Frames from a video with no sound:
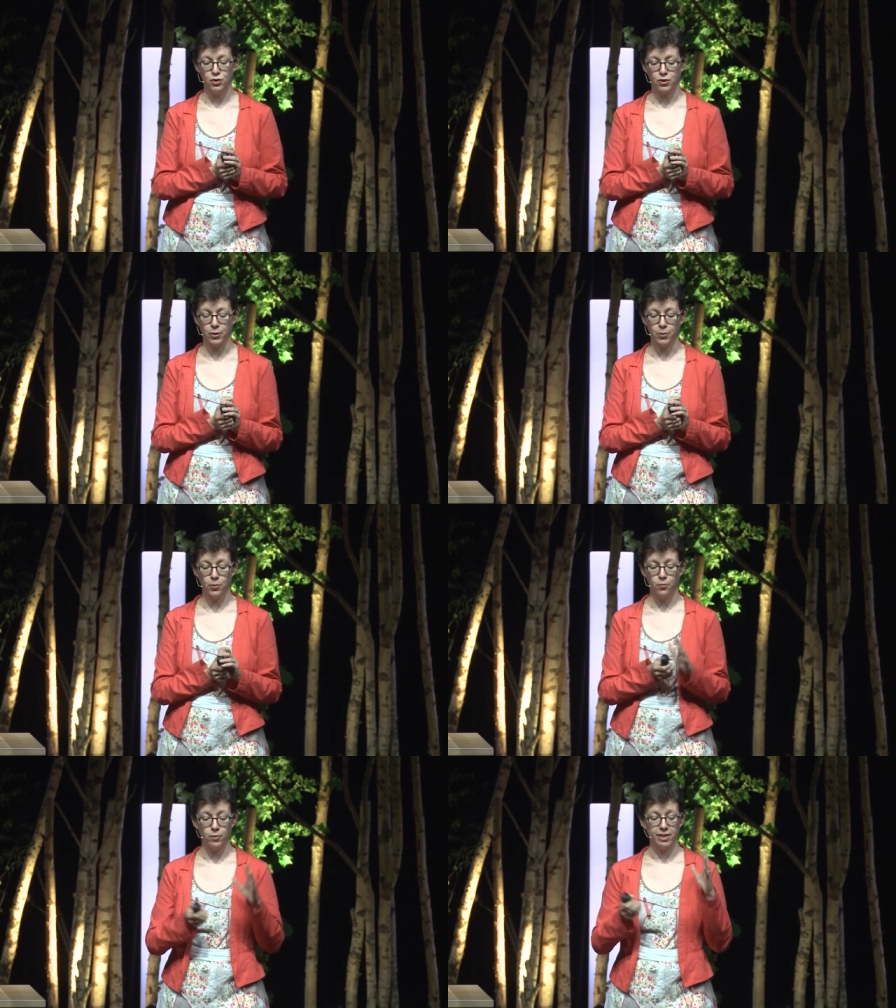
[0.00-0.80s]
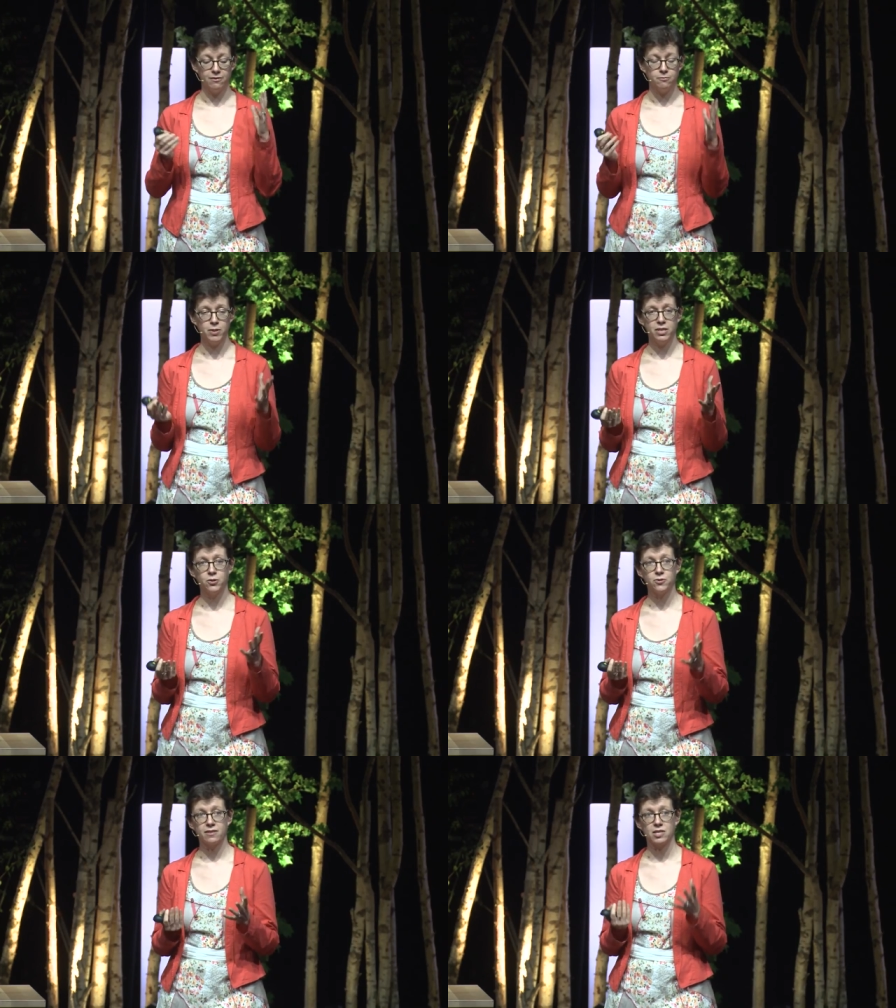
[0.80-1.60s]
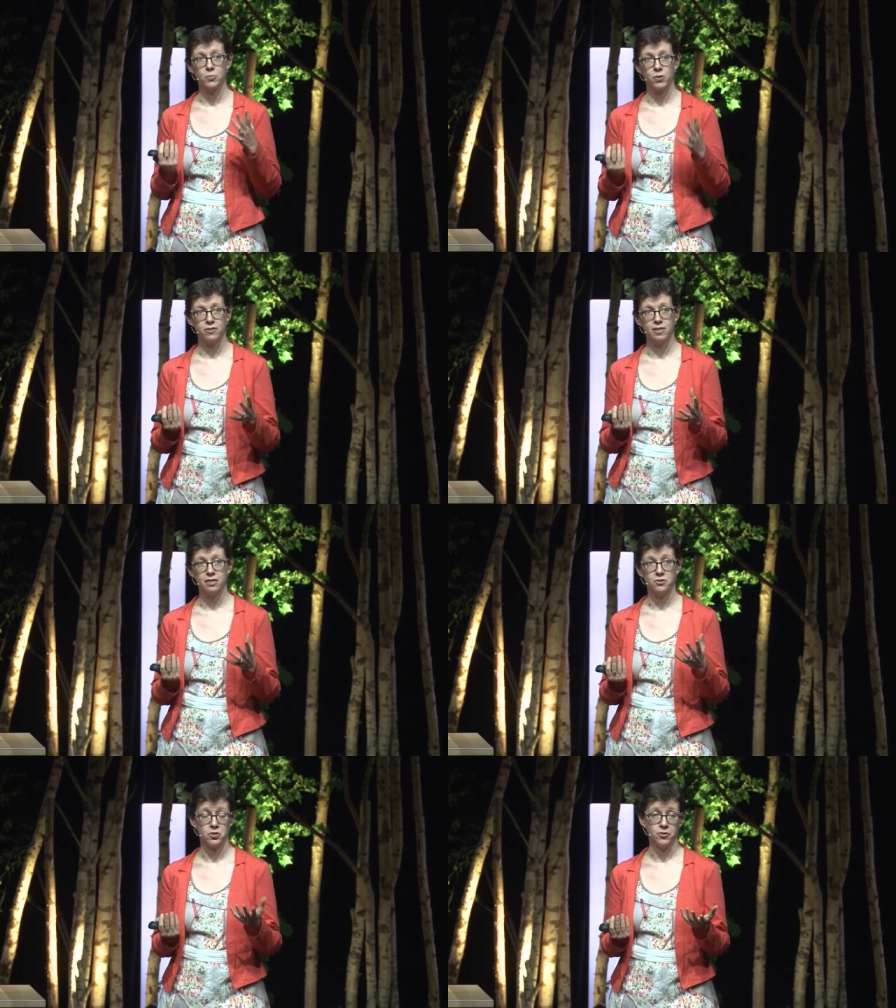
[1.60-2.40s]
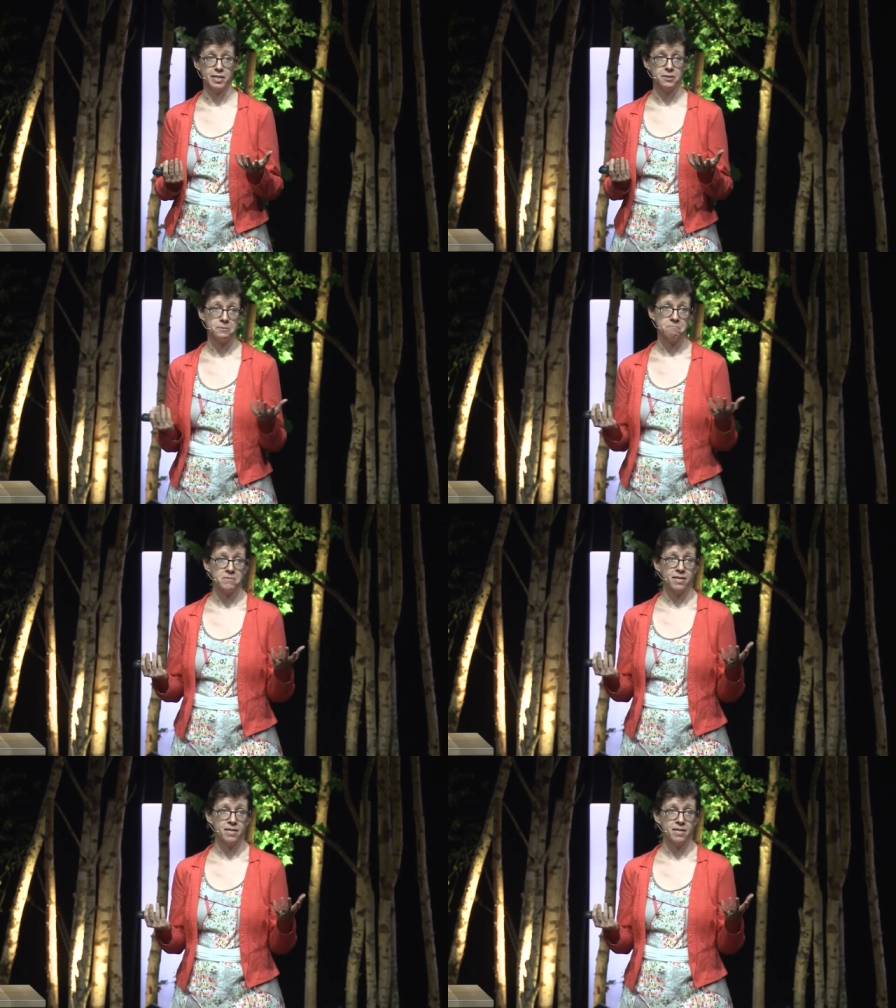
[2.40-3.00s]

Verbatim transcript: so when I've been using the sparsity constraint,